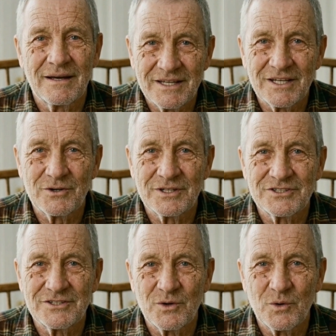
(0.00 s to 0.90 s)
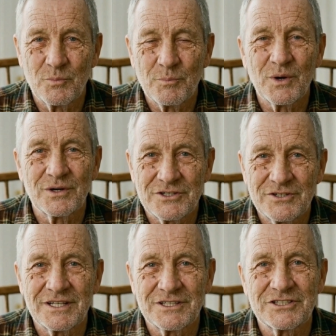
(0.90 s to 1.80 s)
Here is the whole parts
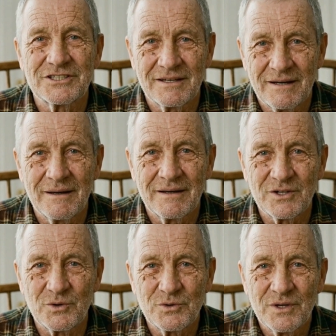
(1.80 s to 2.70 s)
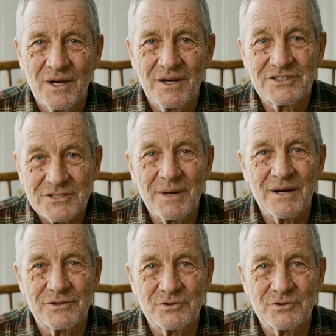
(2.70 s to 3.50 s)
list. Total cost about